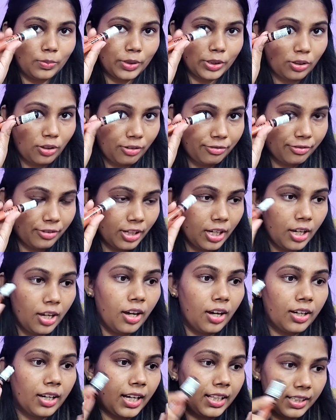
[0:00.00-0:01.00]
bit of
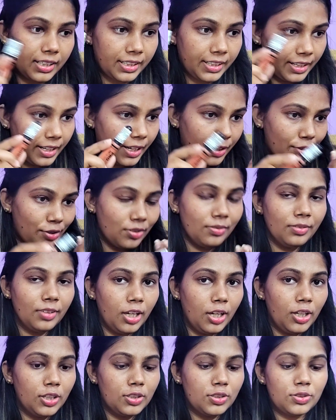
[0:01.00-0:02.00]
color correction.
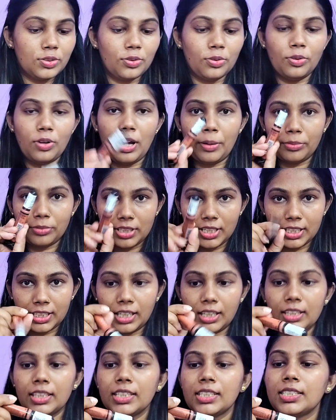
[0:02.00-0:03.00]
So I'm
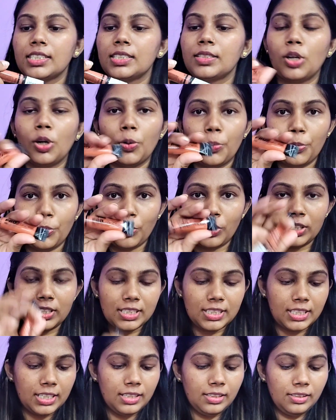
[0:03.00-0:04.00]
taking this Pro
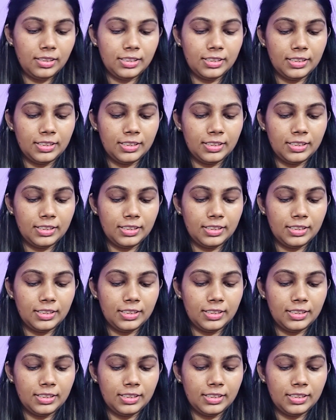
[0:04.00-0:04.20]
Conceal.